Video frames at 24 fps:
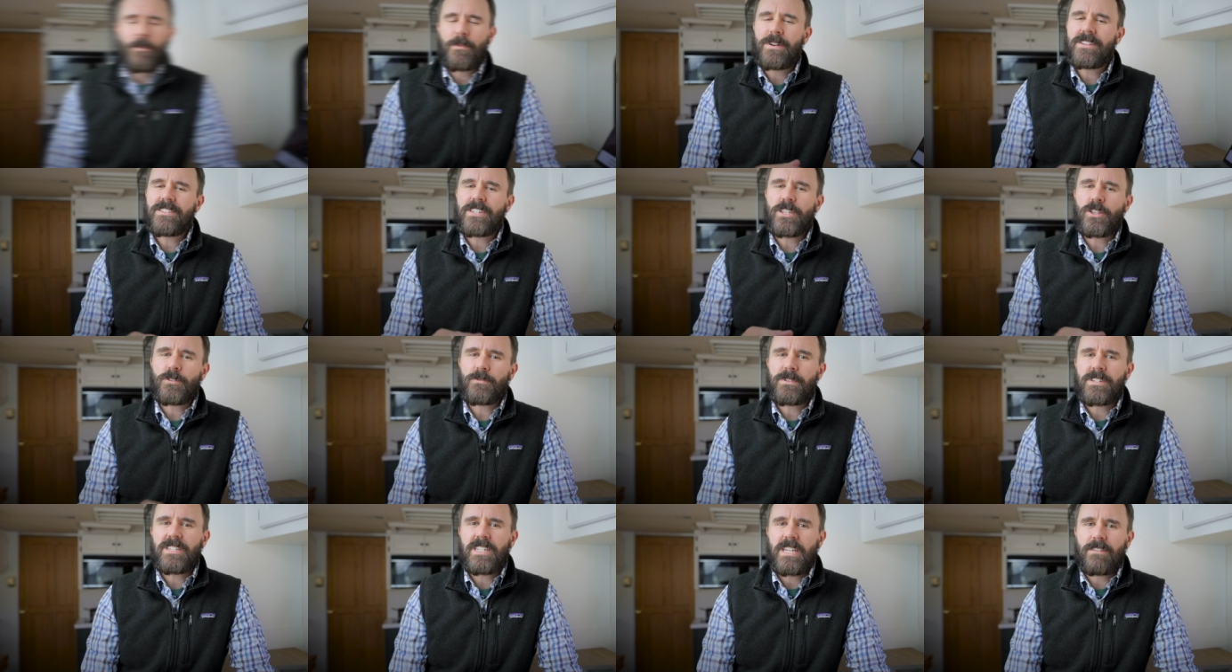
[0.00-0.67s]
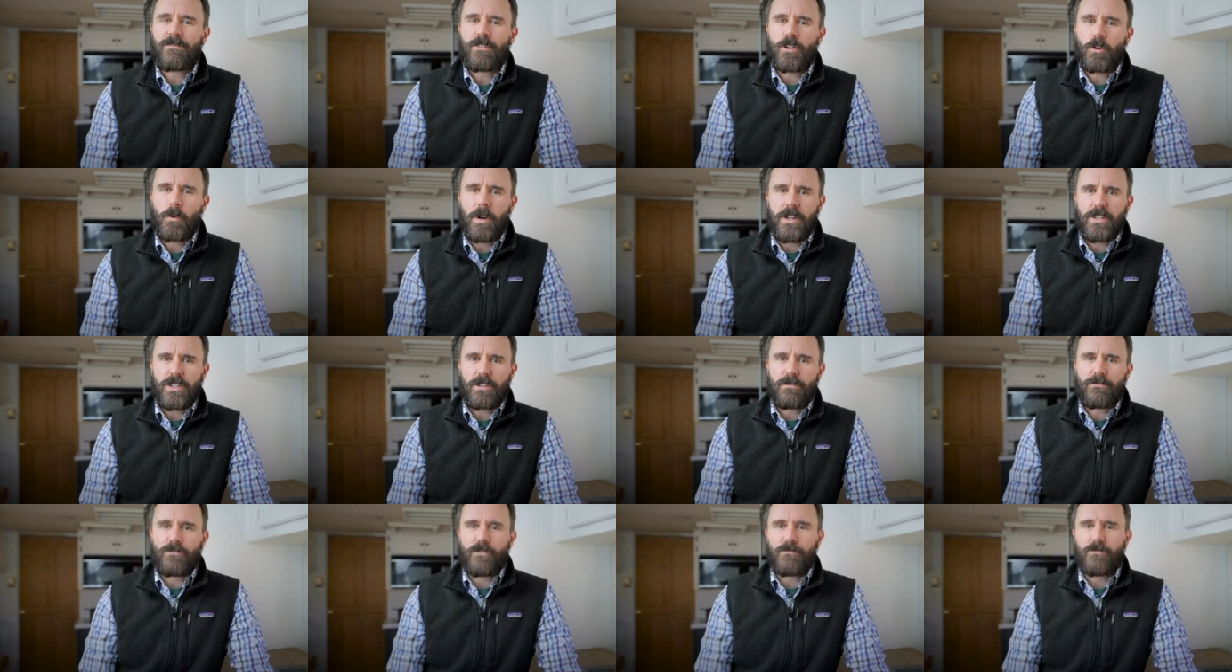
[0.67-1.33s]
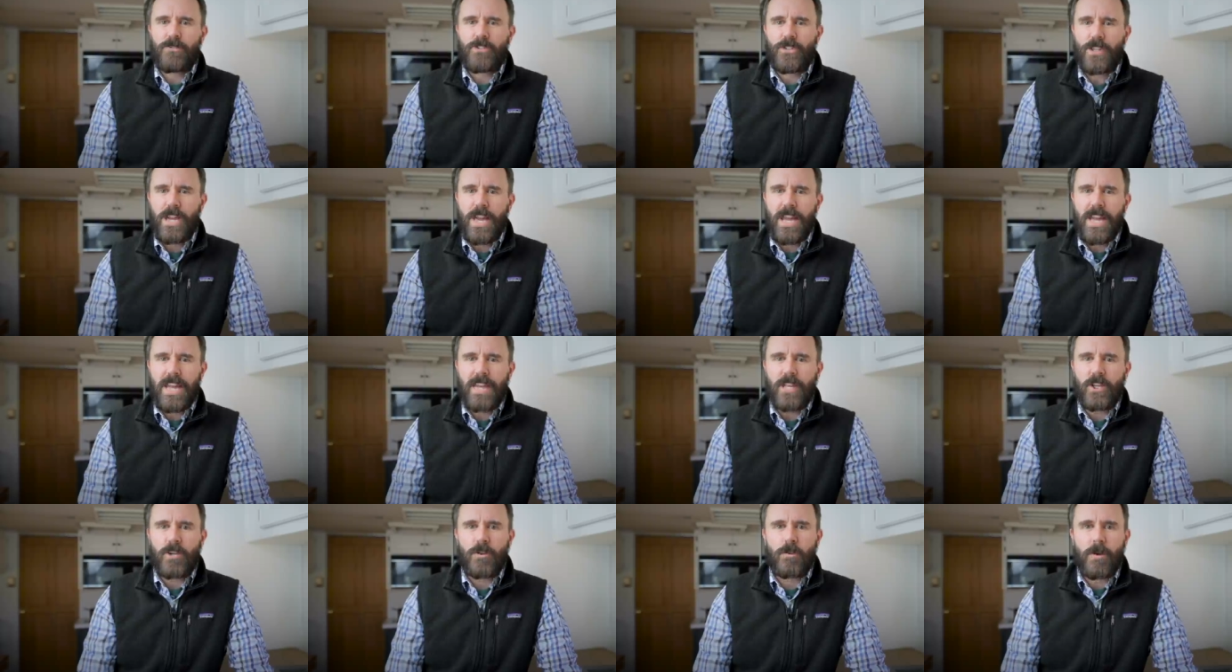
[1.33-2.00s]
recently received a question from
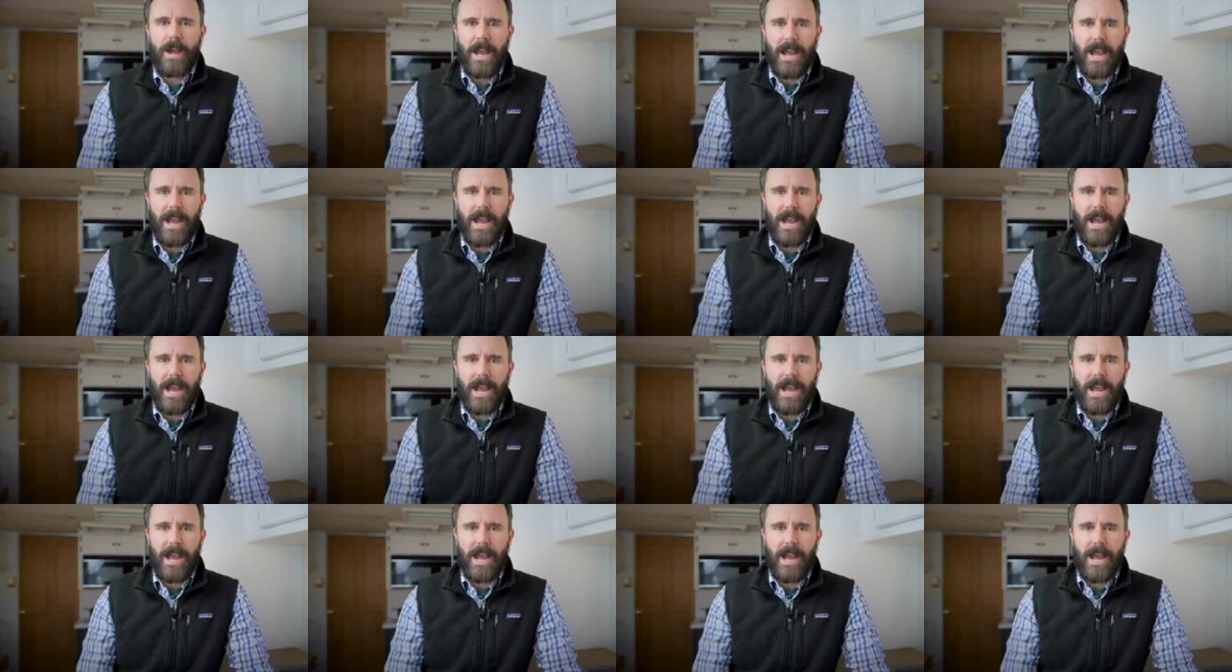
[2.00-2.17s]
Jay who